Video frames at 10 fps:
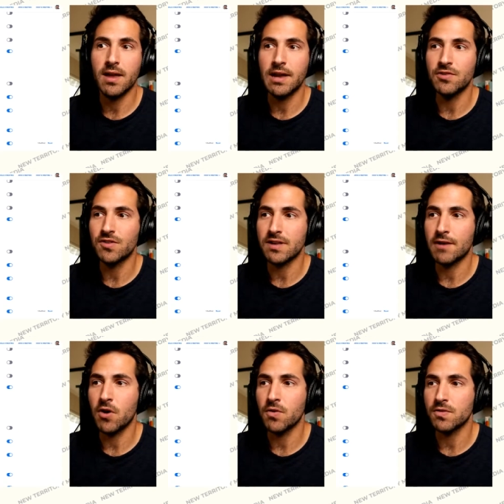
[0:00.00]
and you just
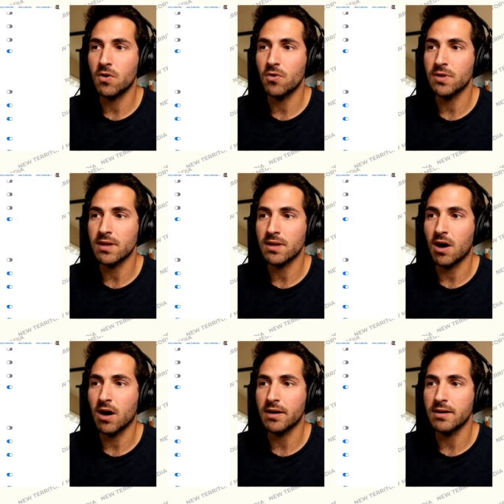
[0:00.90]
have host only
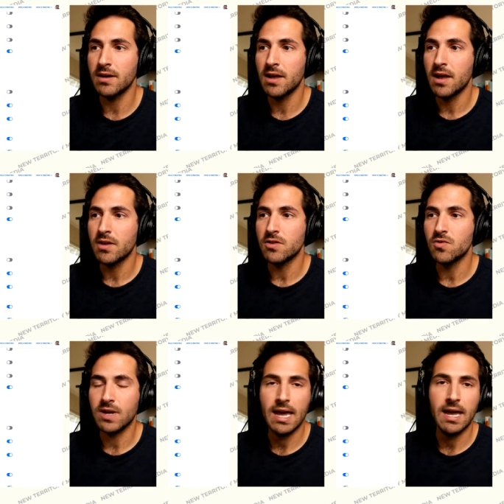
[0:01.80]
on,
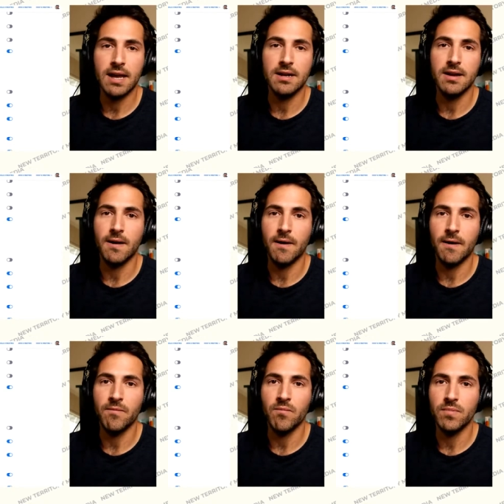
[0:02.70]
you
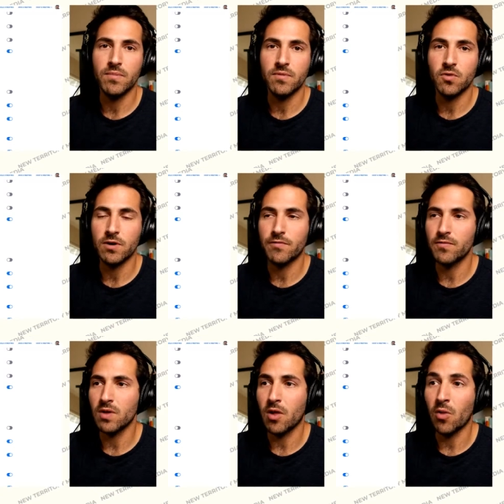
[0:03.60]
can sort
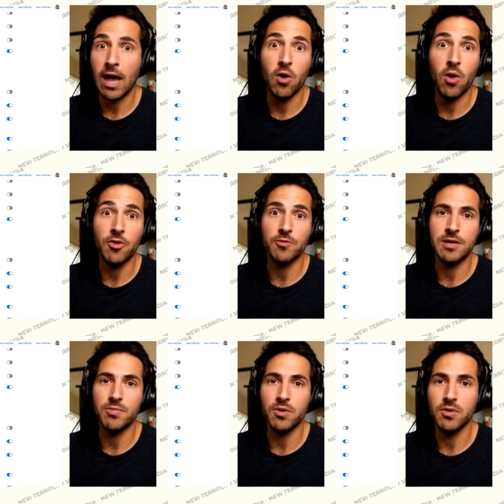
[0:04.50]
of allow other
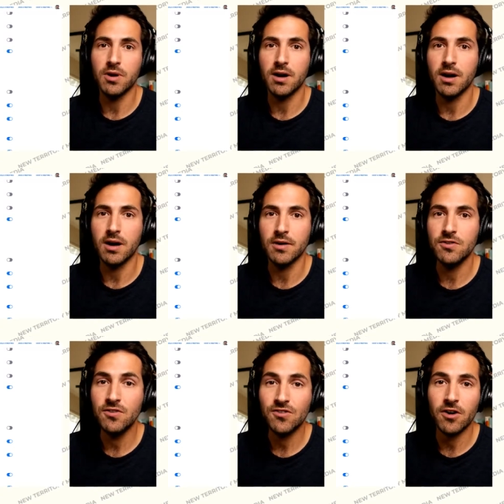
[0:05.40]
people
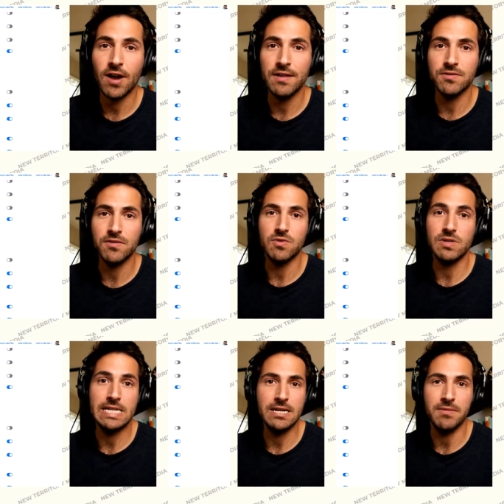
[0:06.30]
to share as you
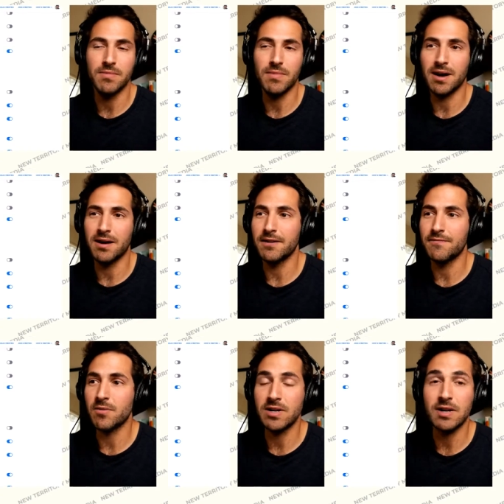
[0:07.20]
deem
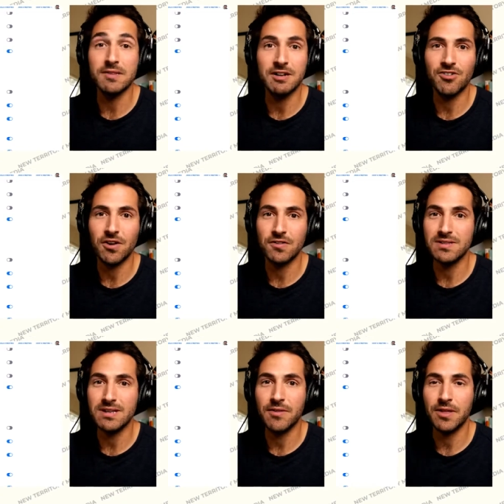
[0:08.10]
if someone does need to share. So
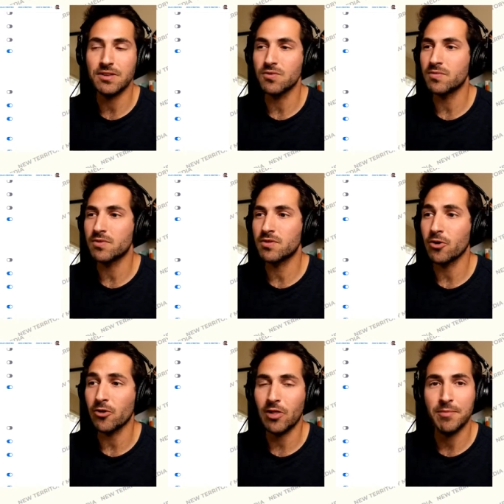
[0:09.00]
it's not like you
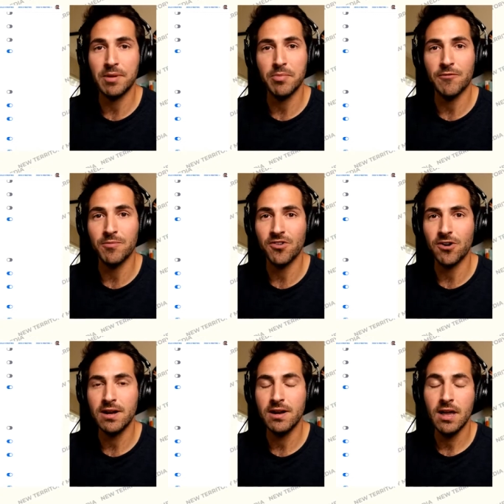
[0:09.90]
totally lock people out from
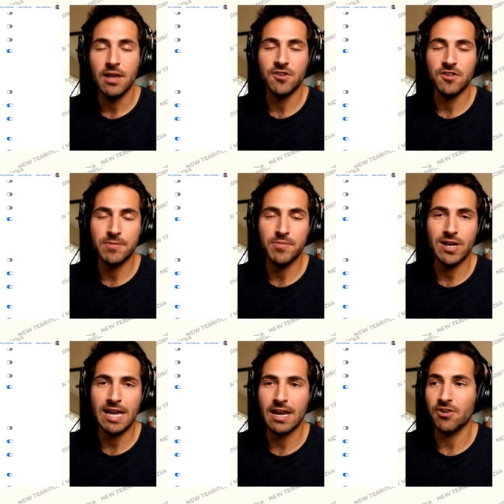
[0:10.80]
sharing, just people
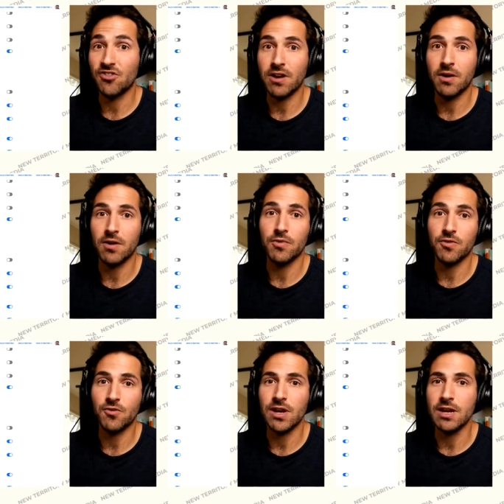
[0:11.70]
can't share their
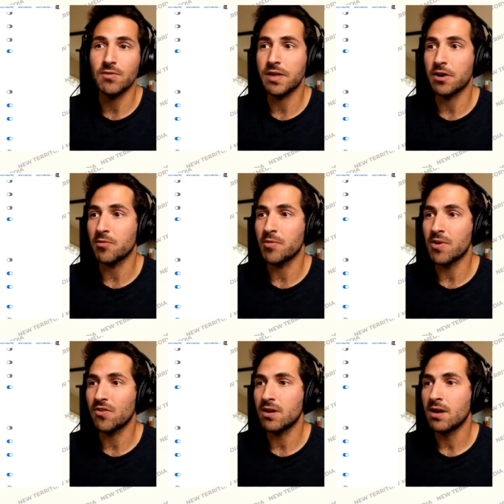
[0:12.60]
screen without your
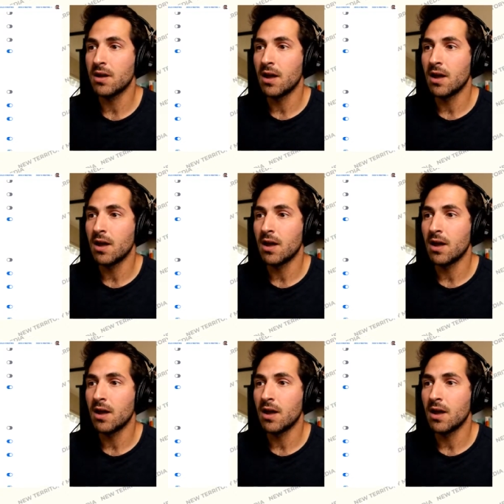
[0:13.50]
permission.